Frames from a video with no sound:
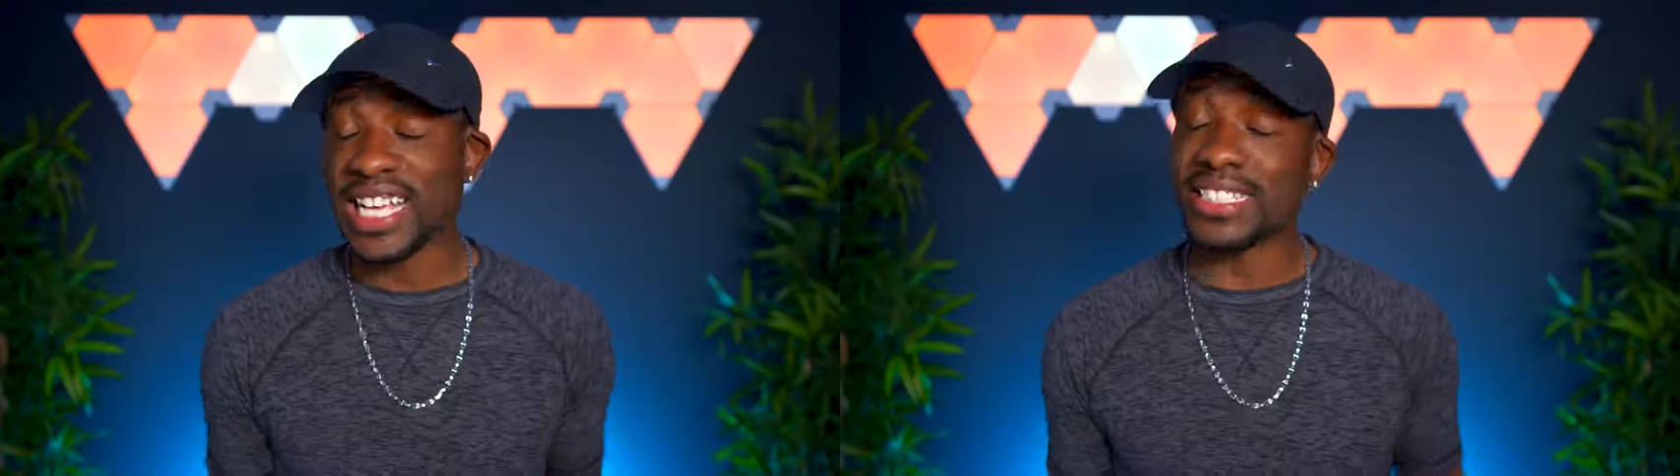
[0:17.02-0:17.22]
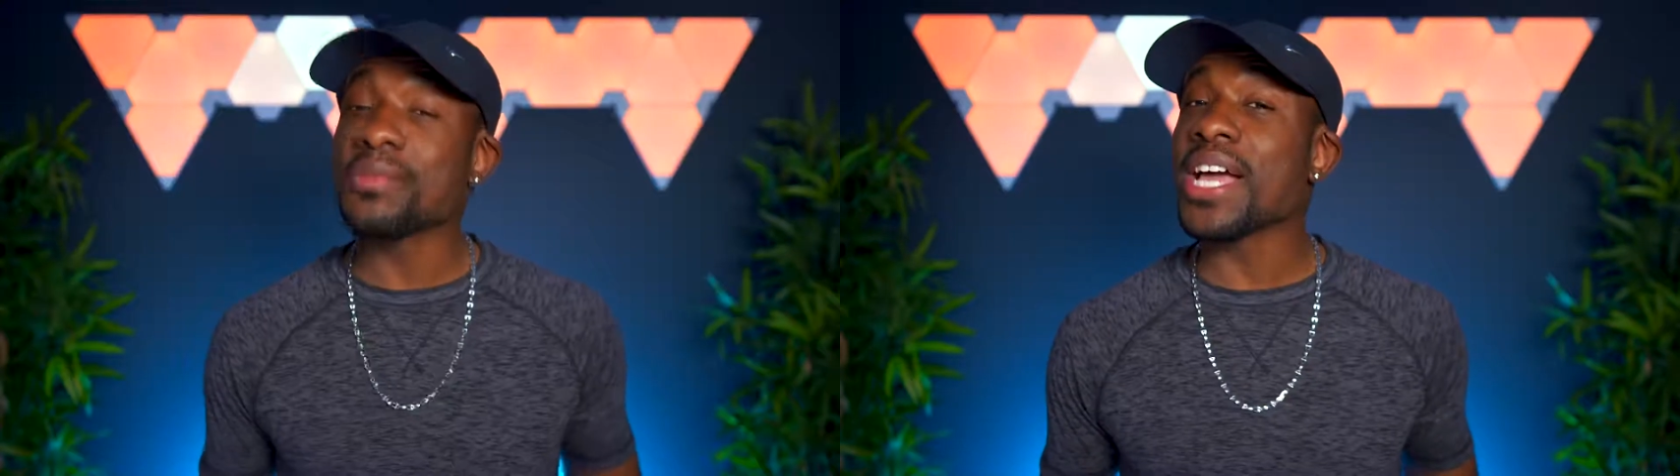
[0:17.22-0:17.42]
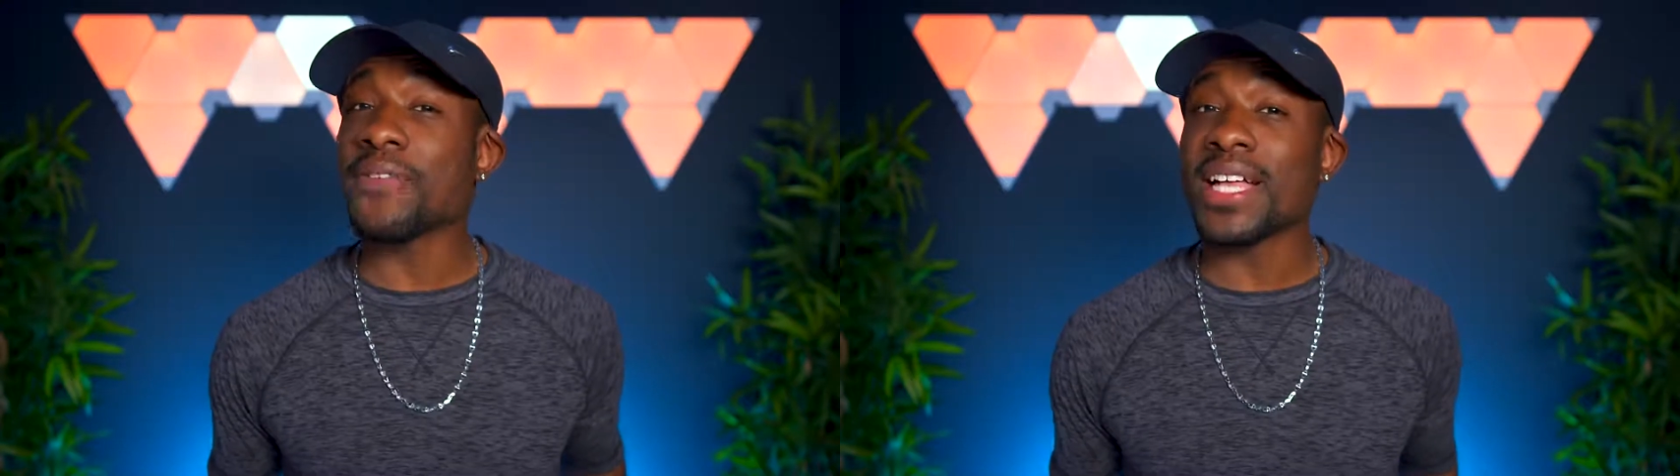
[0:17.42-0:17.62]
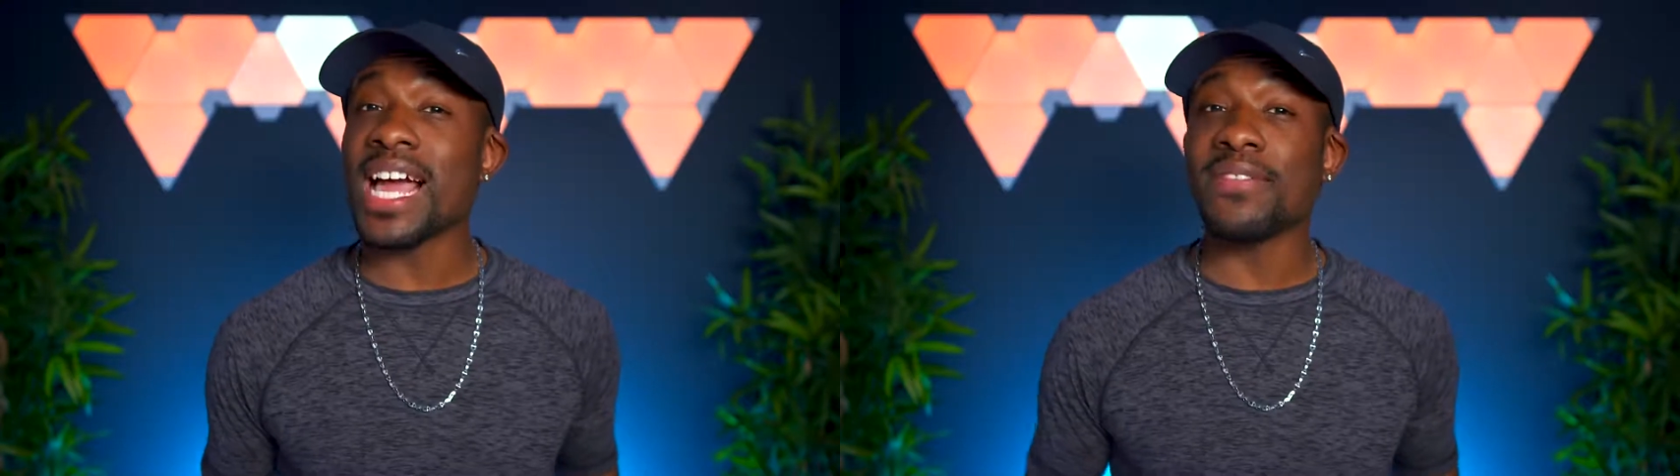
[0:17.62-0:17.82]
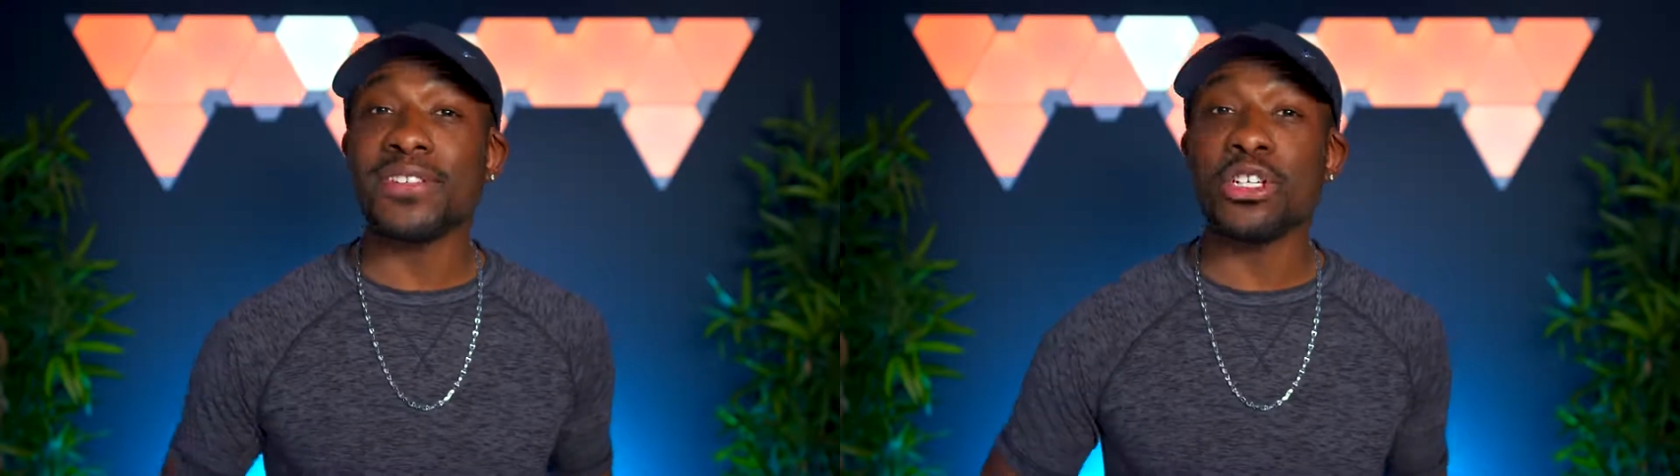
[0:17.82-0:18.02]
Now, something I feel like
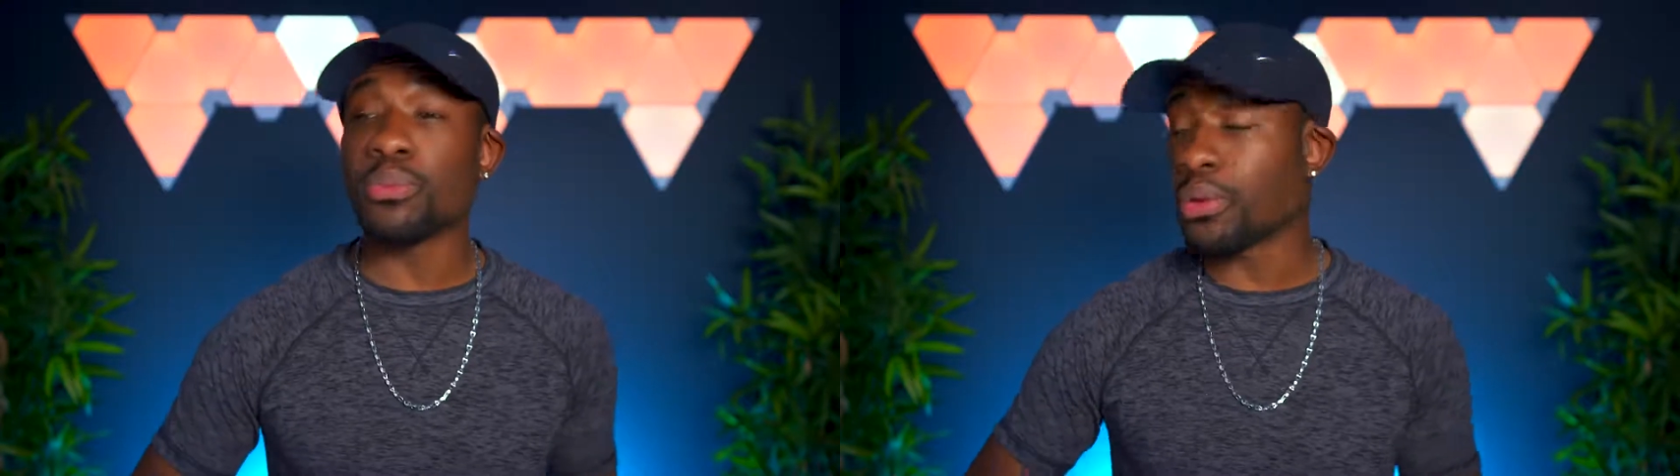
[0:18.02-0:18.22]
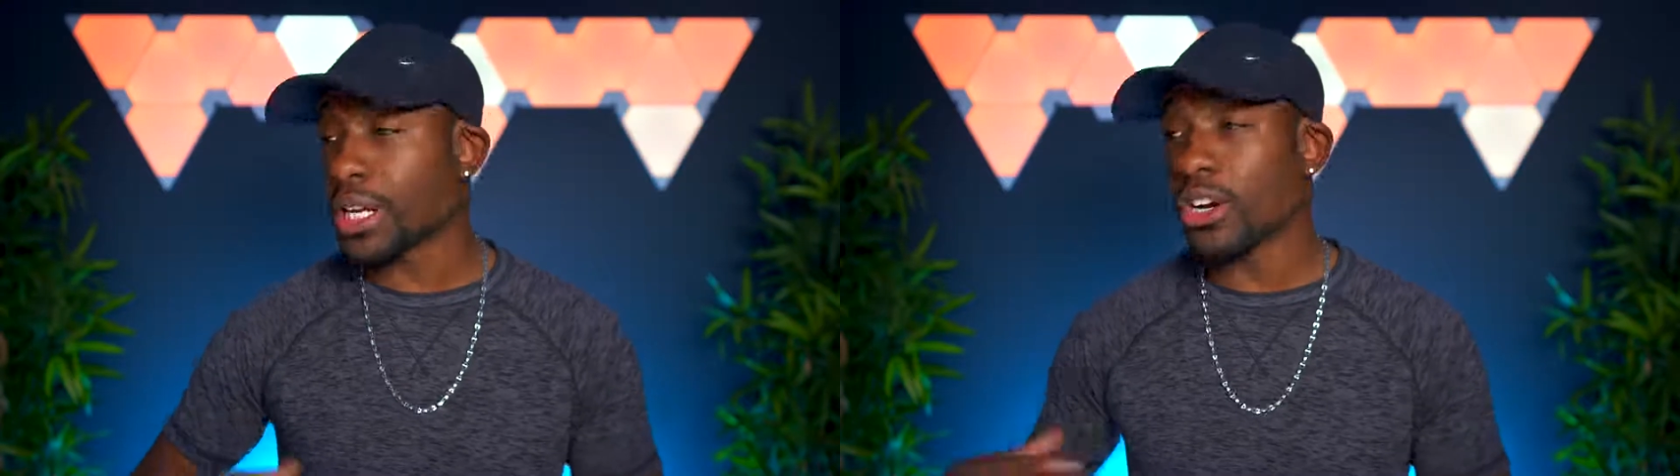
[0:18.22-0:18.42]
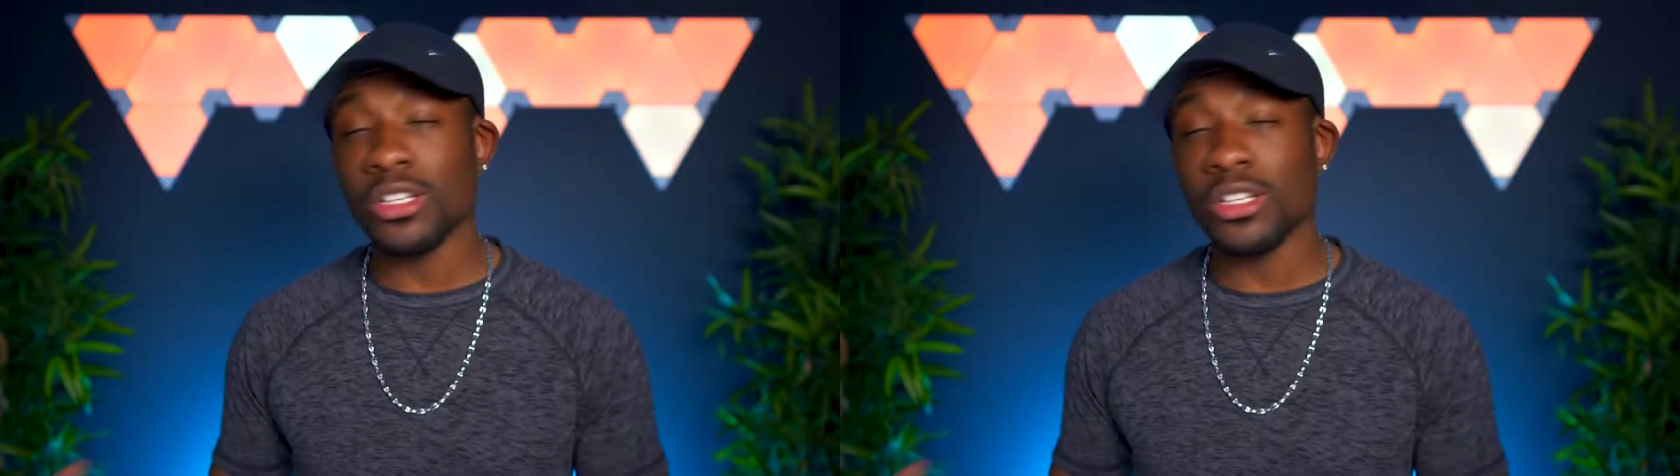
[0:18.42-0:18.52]
I've learned pretty